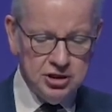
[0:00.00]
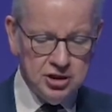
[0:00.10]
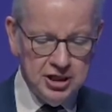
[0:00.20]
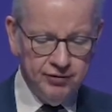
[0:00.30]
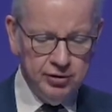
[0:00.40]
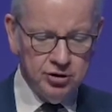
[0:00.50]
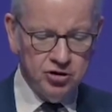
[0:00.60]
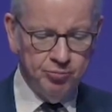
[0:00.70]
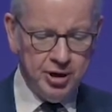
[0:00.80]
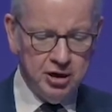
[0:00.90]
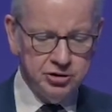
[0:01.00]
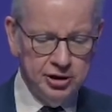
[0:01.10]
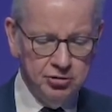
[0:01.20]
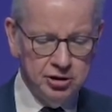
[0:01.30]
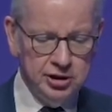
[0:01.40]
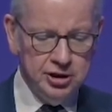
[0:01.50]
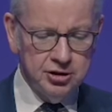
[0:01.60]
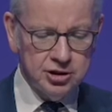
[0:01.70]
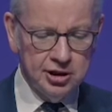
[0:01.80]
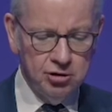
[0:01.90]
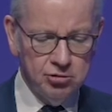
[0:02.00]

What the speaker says: devolution of power to local leaders and local